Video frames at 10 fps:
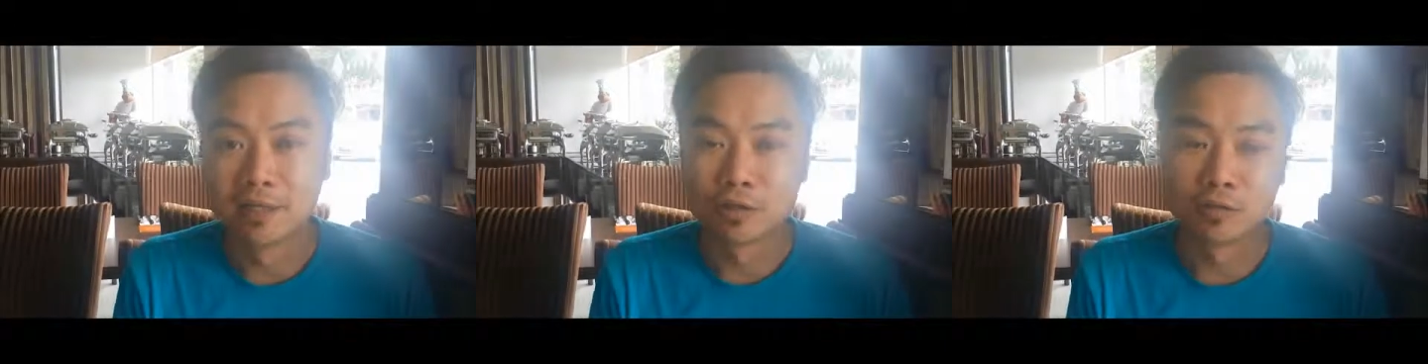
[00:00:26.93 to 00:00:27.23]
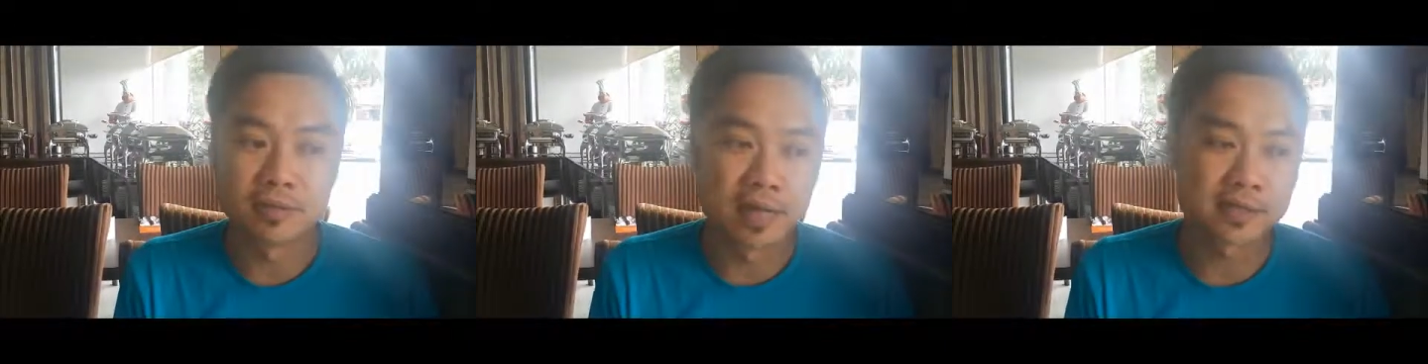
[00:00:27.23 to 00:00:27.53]

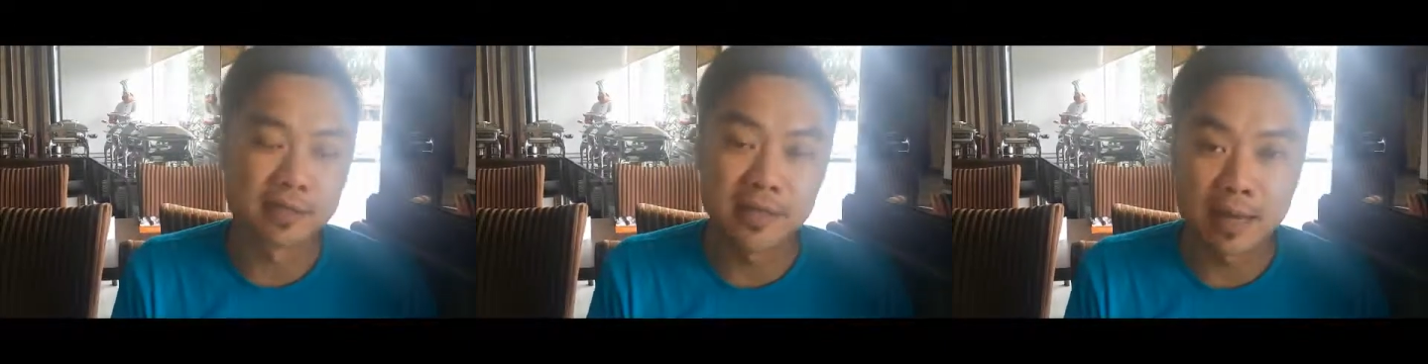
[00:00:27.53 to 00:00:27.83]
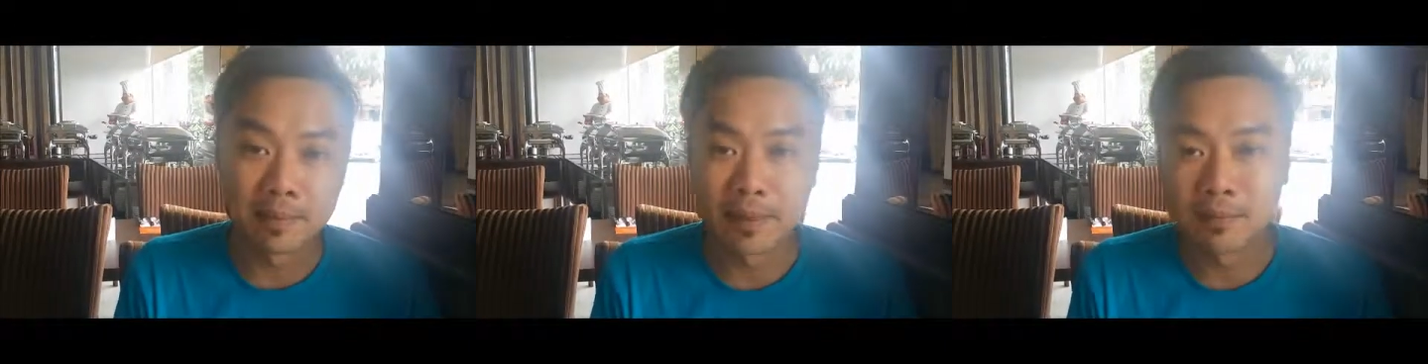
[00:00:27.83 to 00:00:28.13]
So actually,
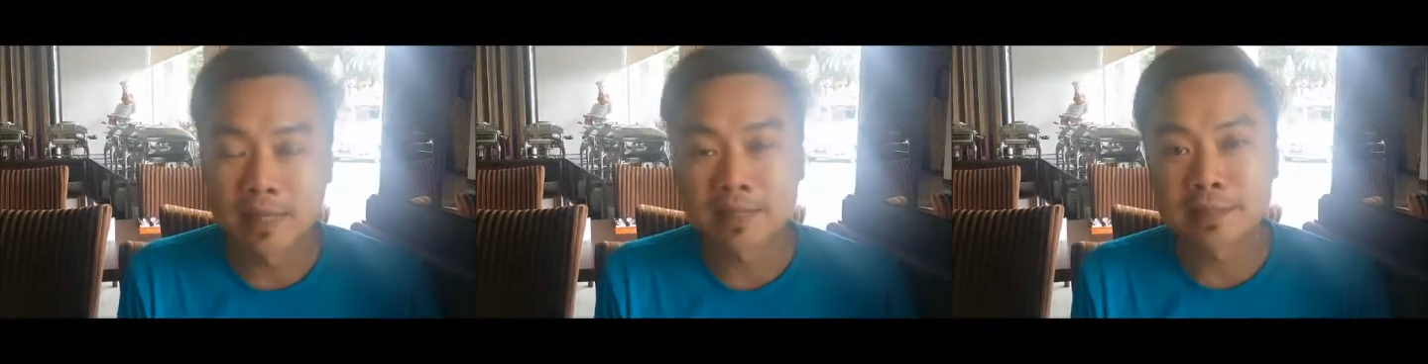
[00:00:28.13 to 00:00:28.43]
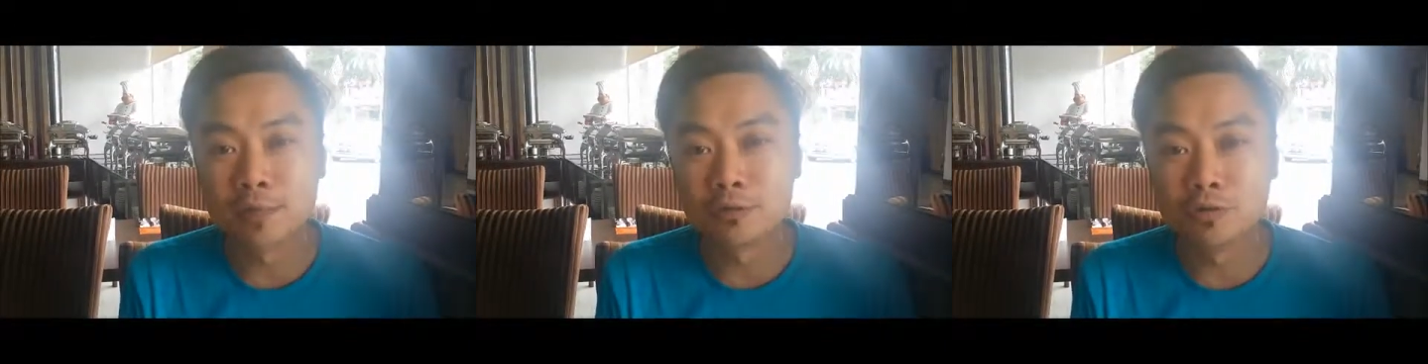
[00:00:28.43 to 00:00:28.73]
I'm a
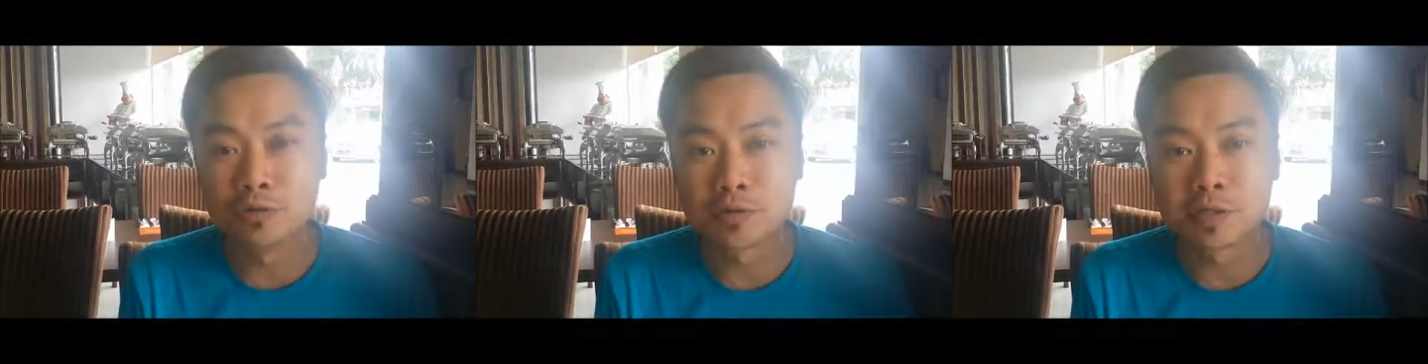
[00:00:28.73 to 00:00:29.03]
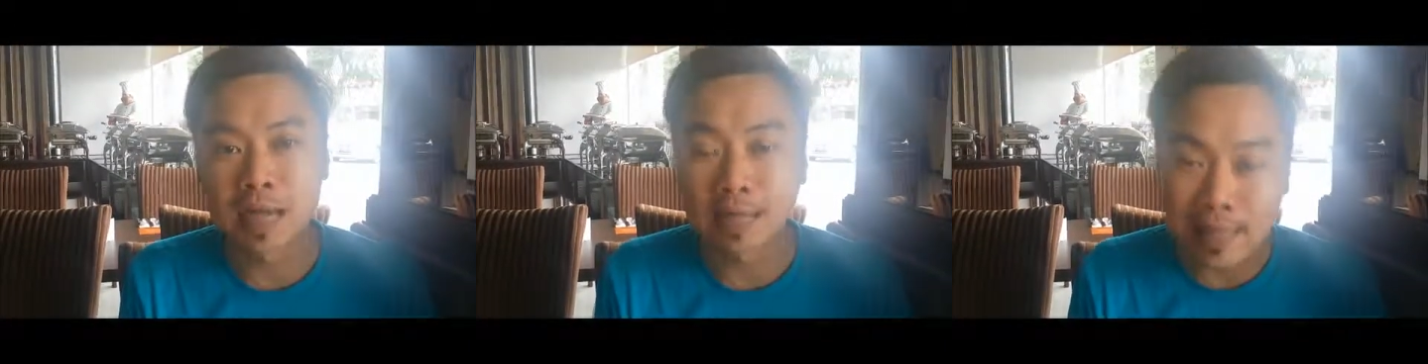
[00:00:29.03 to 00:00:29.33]
SK2
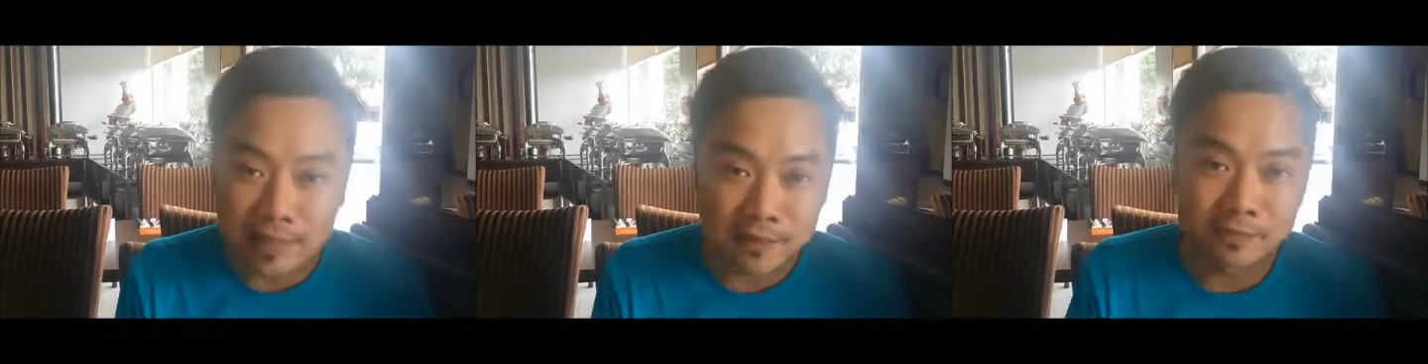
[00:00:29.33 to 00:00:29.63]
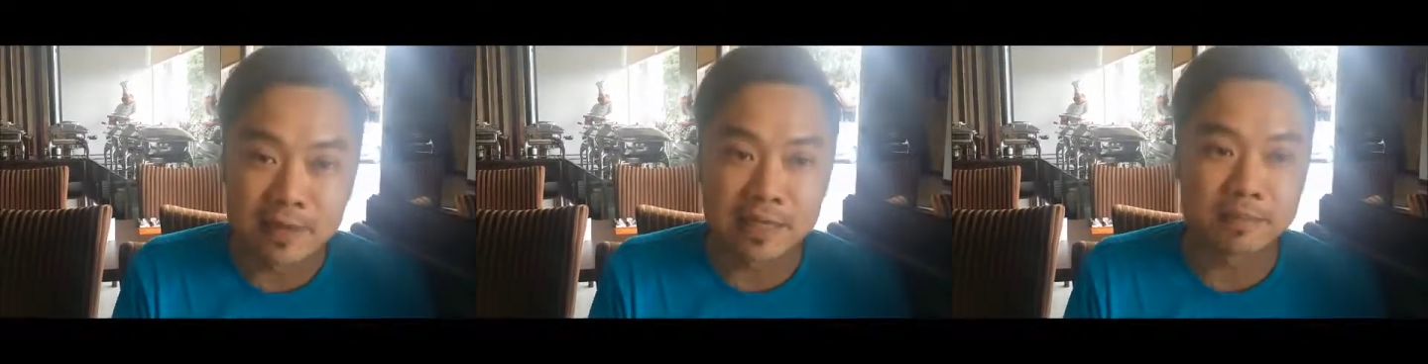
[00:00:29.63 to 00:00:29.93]
user. I like the
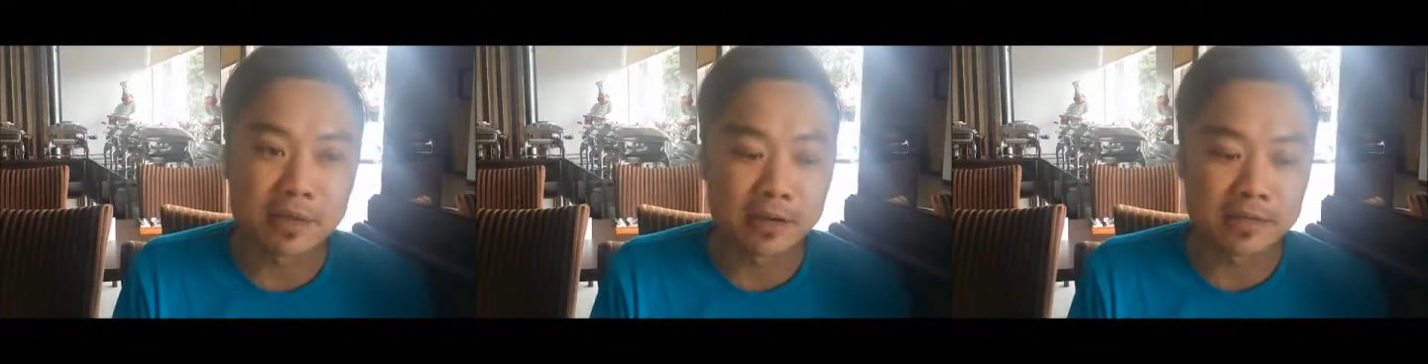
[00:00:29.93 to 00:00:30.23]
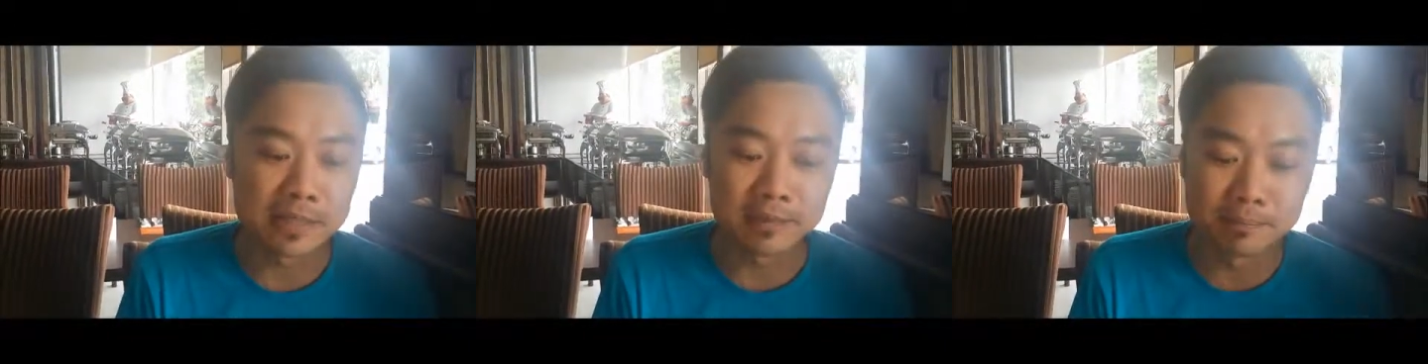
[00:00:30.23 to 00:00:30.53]
feeling
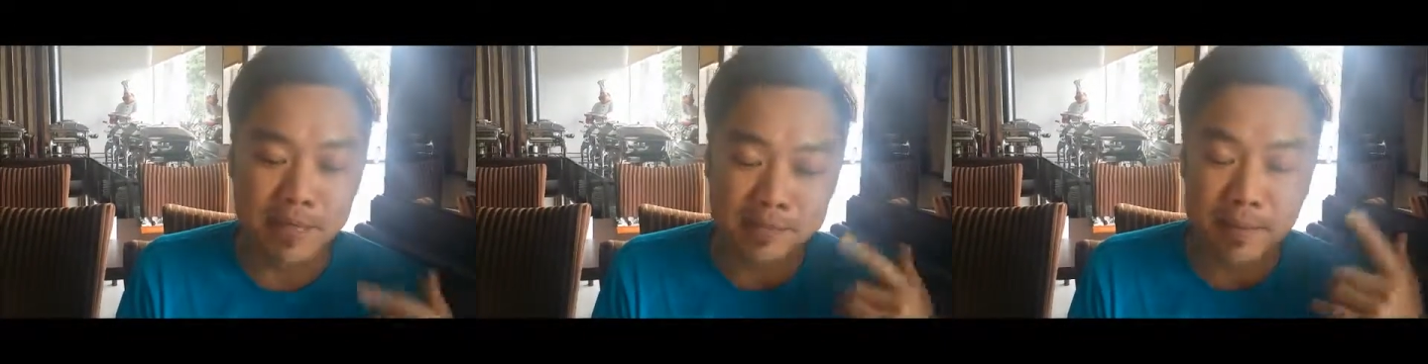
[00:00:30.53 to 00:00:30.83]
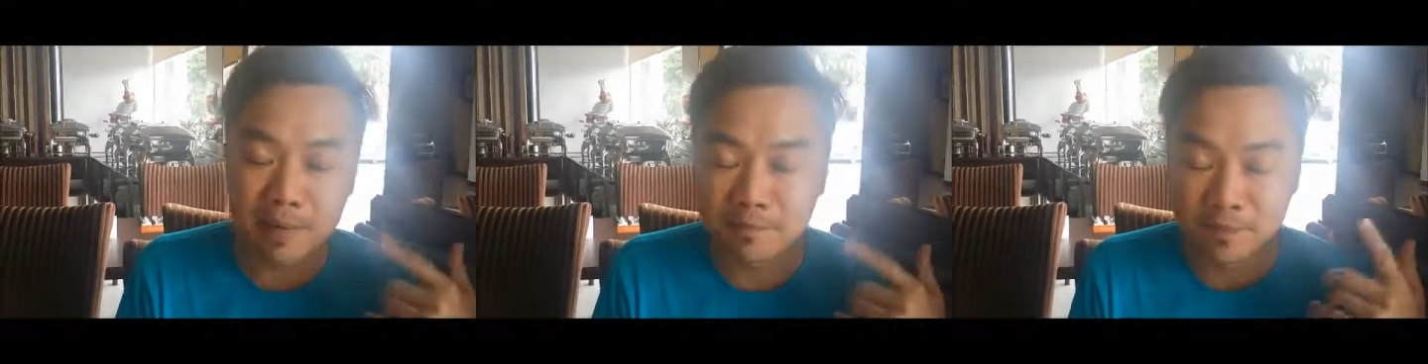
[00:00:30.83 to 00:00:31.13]
because it
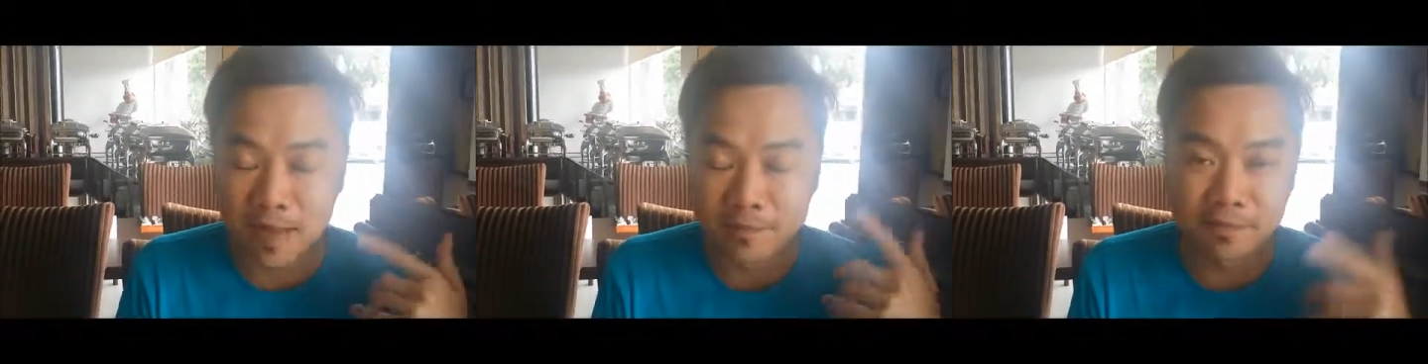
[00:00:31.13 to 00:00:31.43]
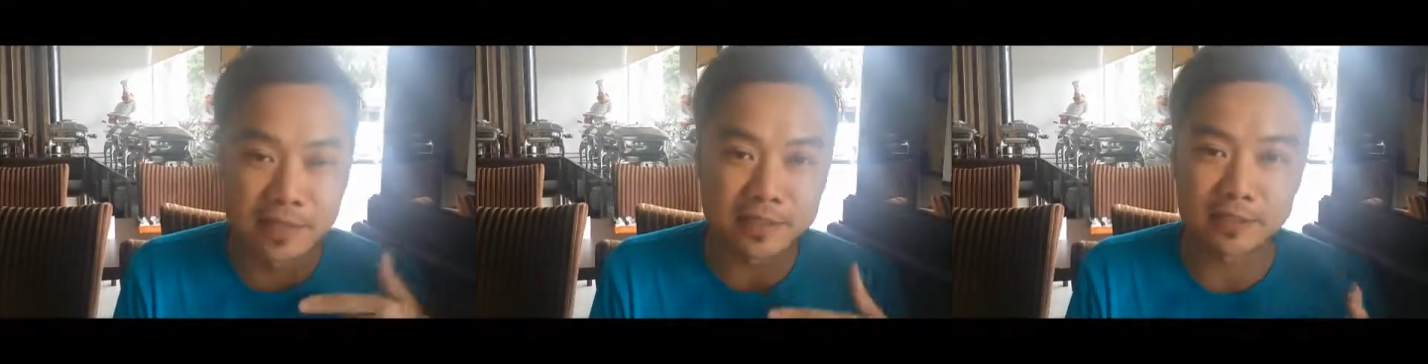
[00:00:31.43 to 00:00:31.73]
makes my
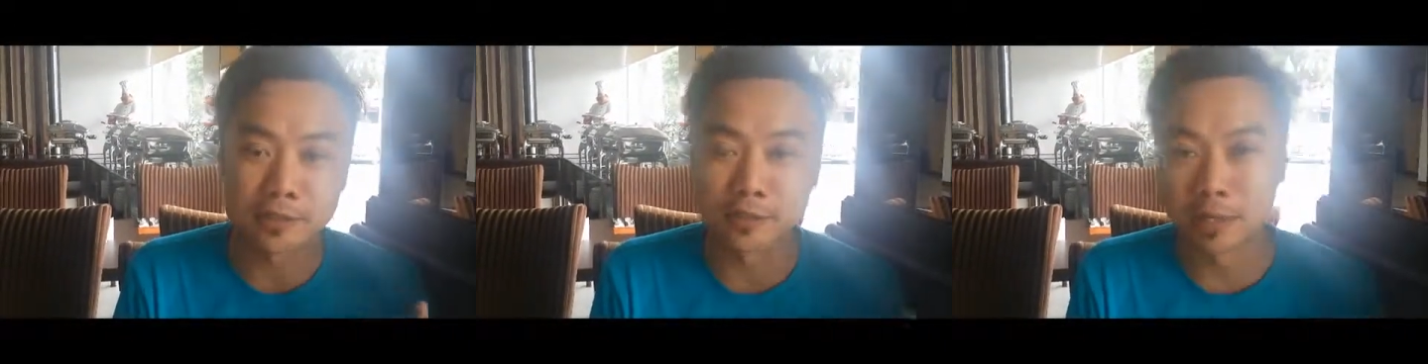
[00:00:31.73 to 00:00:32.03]
face